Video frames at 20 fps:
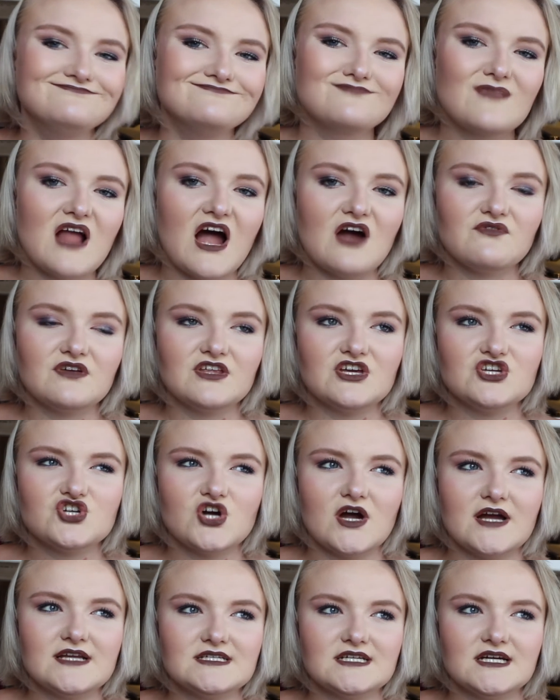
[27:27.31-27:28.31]
not really
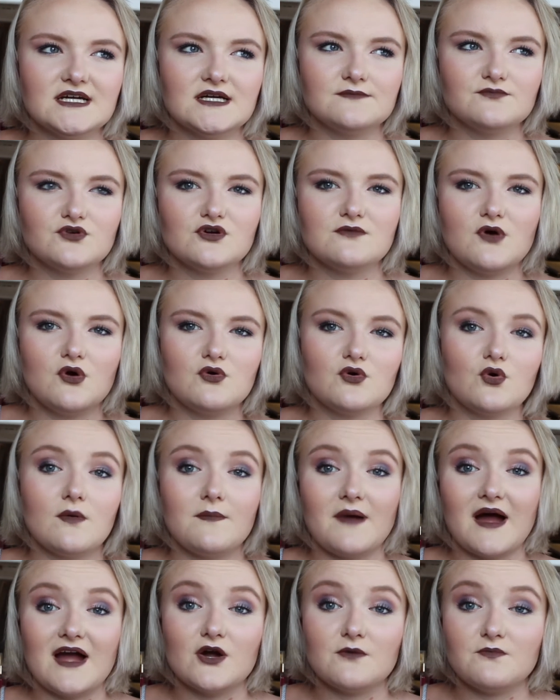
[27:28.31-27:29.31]
trying to promote or
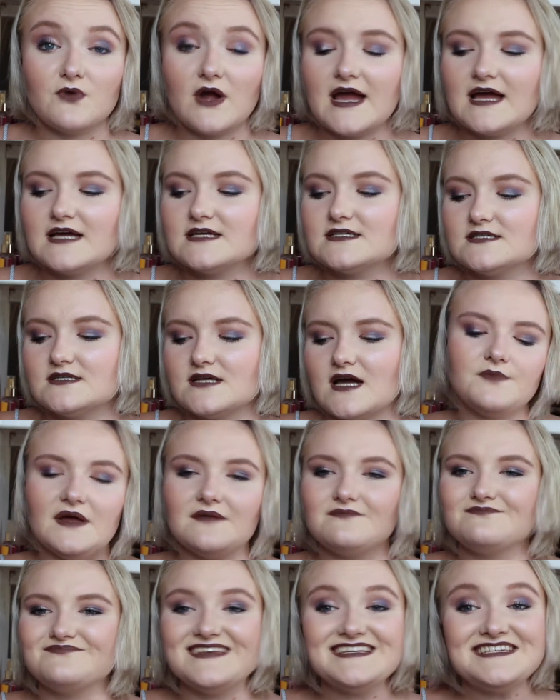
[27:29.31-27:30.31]
buy her brand,
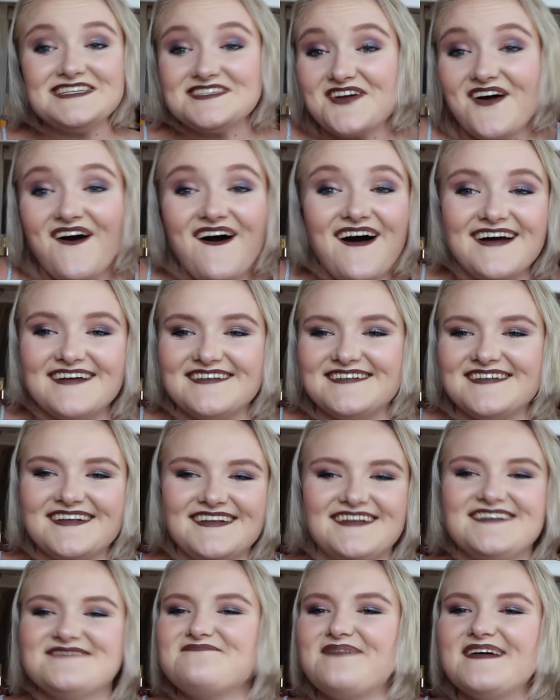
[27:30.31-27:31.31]
but this is gone.
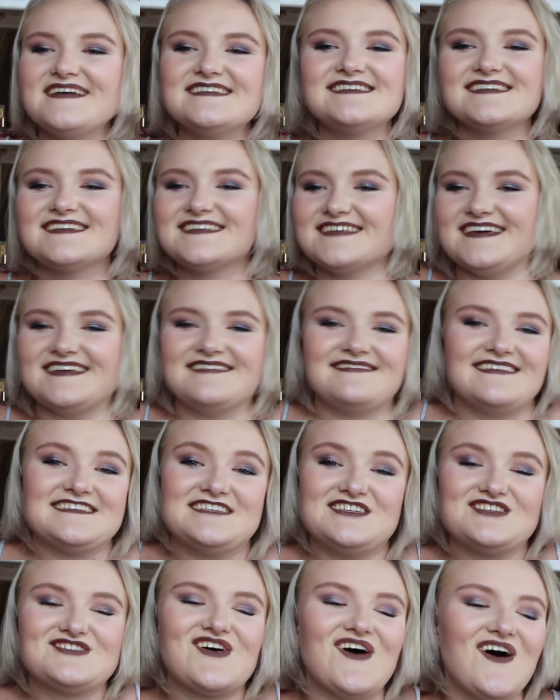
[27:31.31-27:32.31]
Basically,
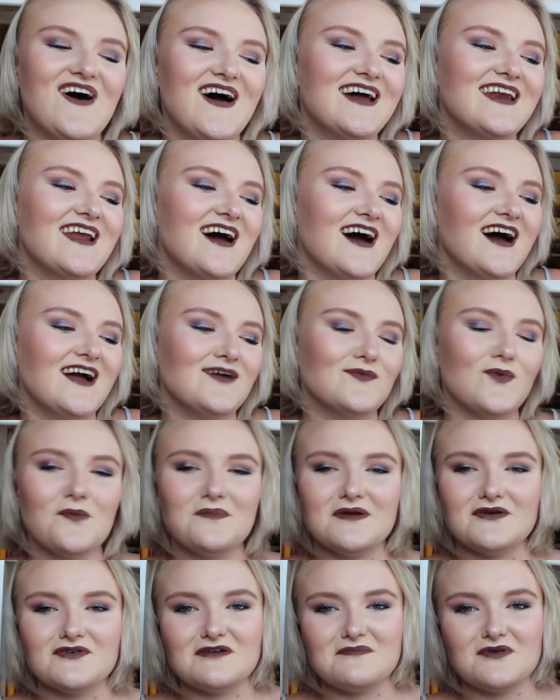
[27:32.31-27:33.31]
this is gone. I won't
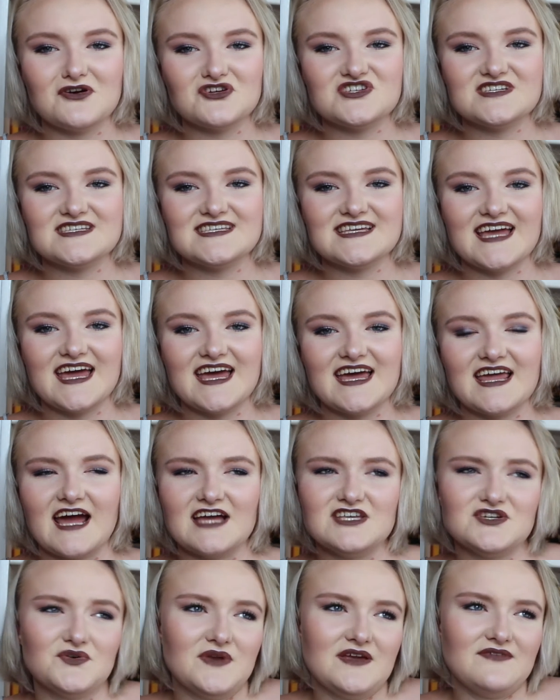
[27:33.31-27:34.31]
be repurchasing it.
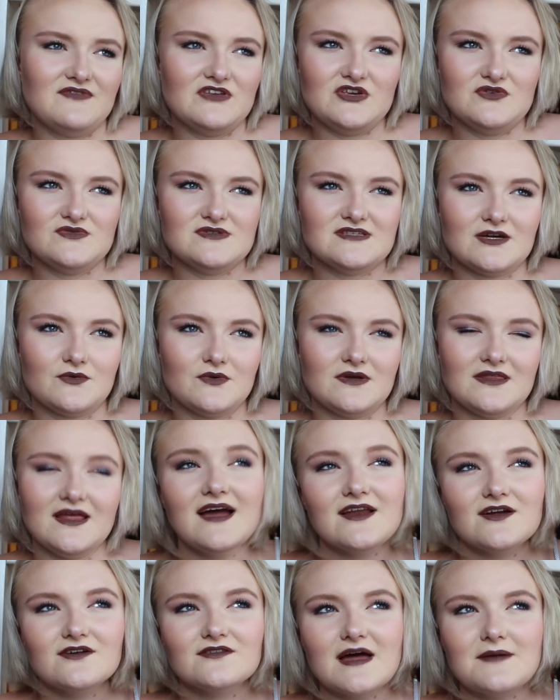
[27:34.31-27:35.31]
I don't even use liquid
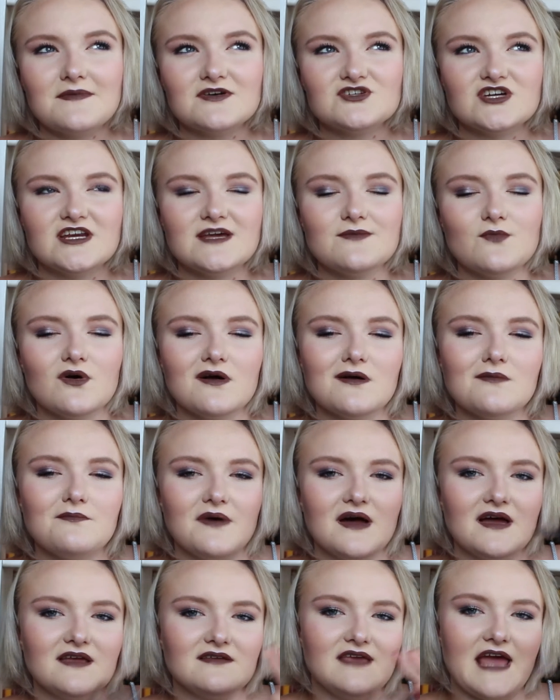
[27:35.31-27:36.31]
liner that much anymore,
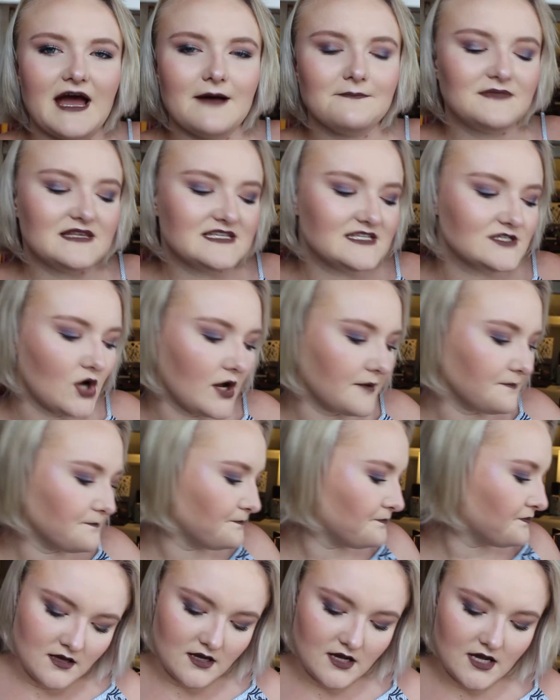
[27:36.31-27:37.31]
but yeah, this is gone.
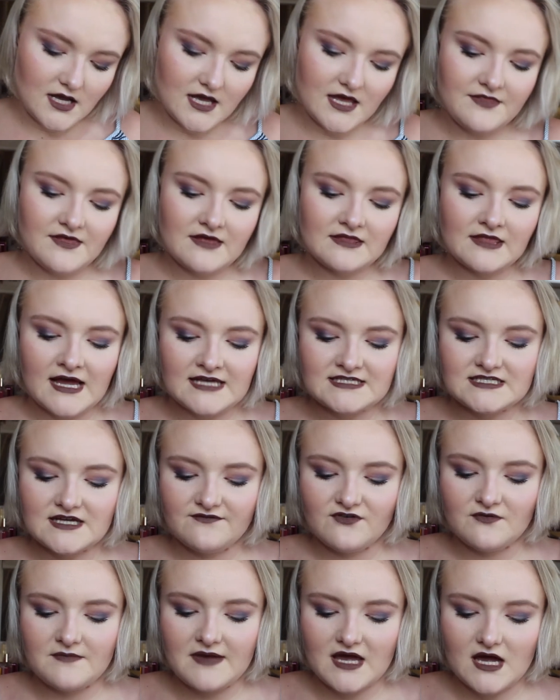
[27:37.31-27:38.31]
And then last
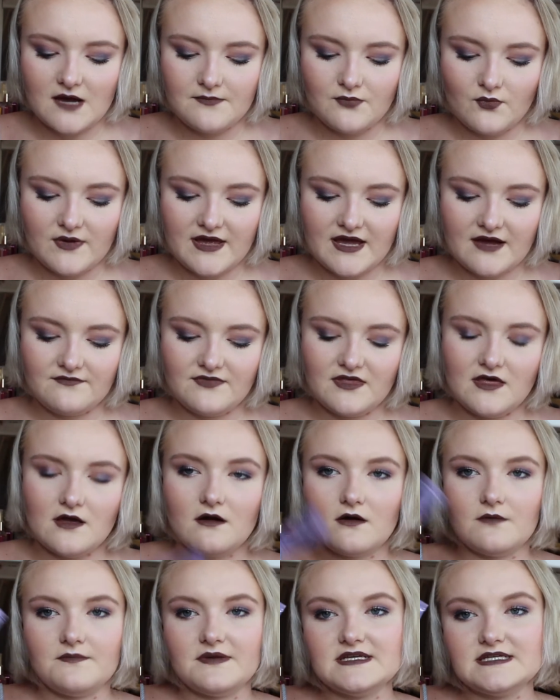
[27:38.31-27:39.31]
up for makeup, we have the
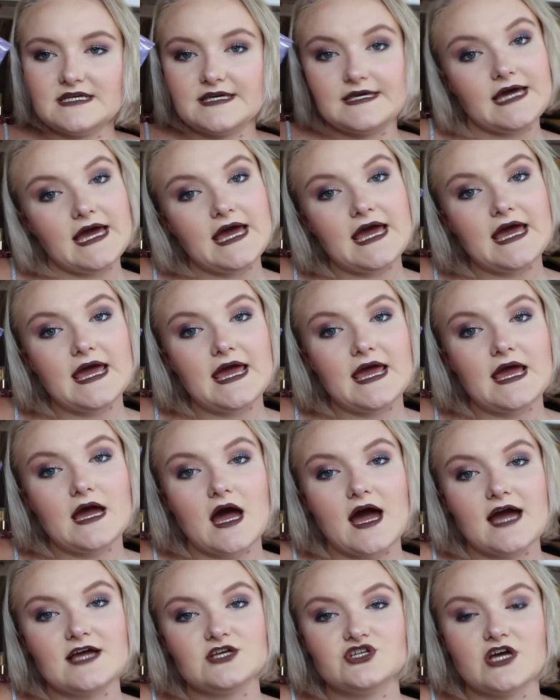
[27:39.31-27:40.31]
Urban Decay
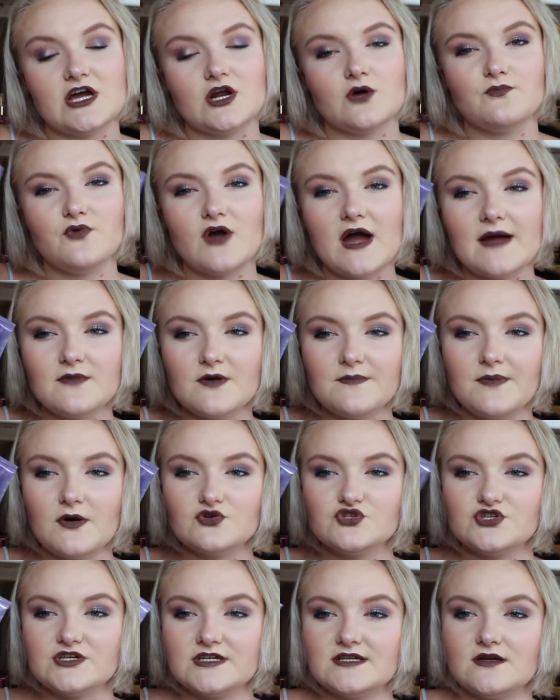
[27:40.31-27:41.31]
Eyeshadow Primer
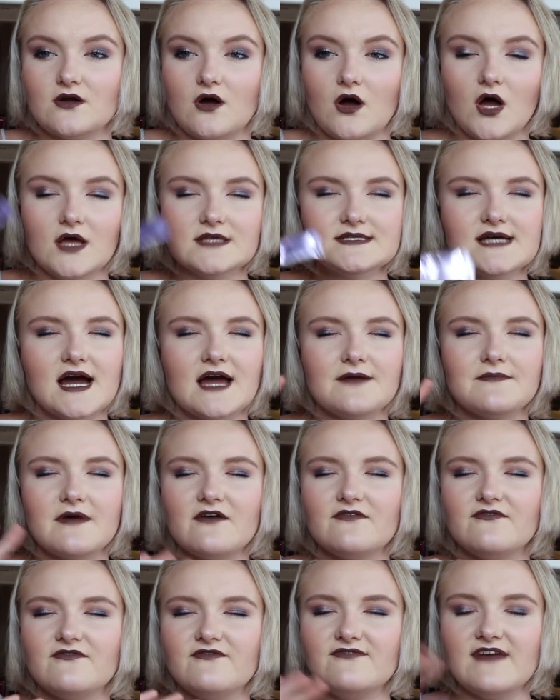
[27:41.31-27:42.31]
Potion, all-time
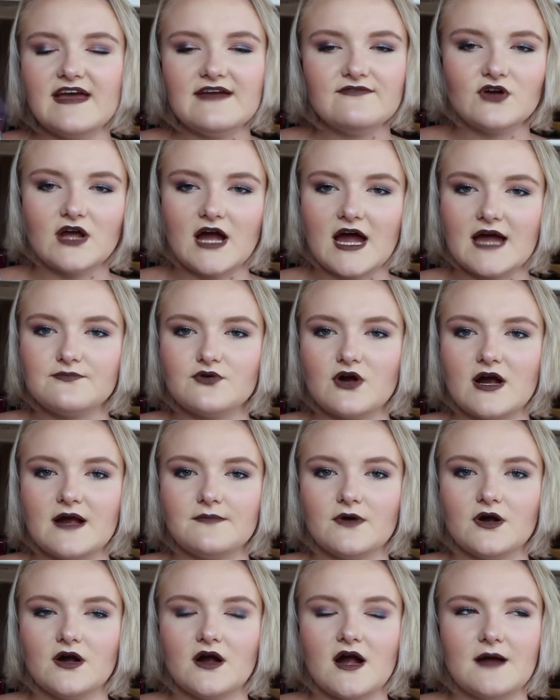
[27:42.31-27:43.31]
favorite eye
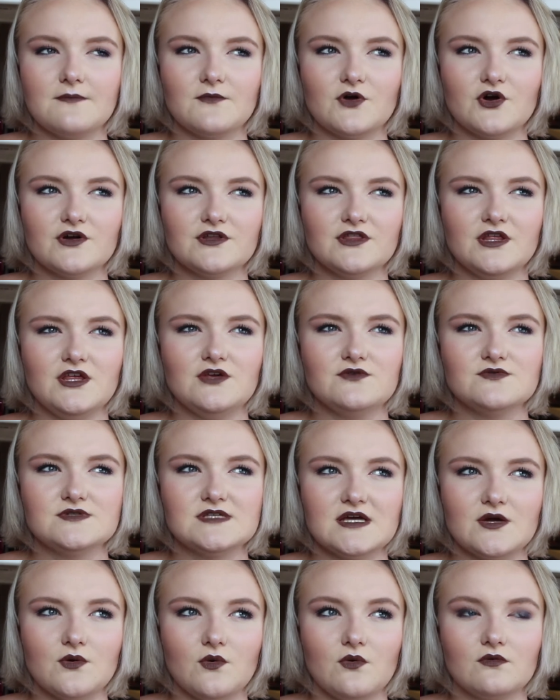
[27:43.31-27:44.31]
primer. I'm currently
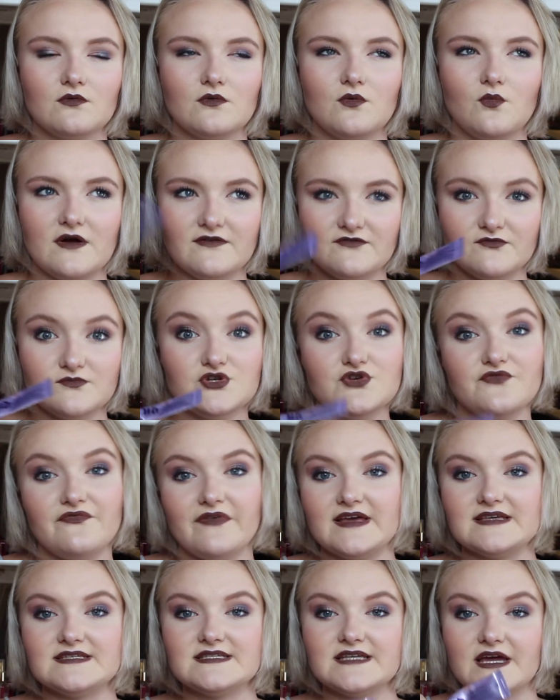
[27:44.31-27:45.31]
using one from Too
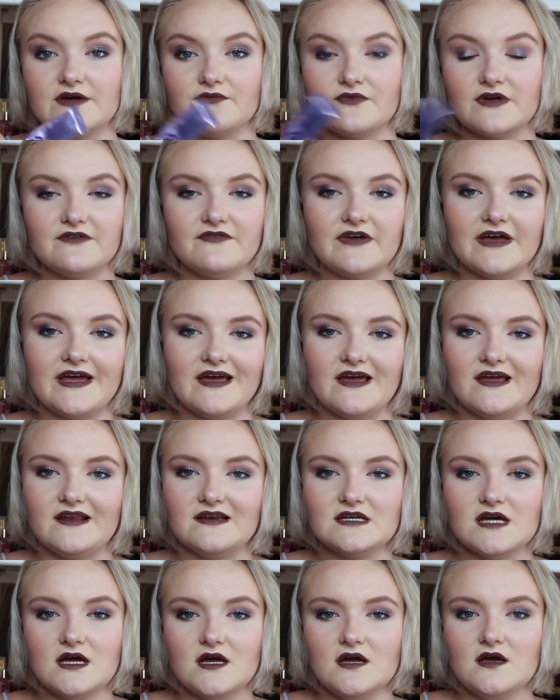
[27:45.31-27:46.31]
Faced to get rid of it,
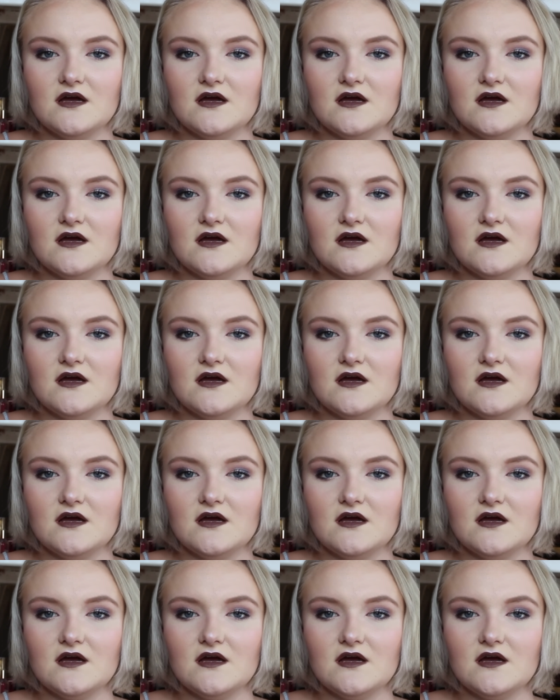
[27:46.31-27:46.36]
and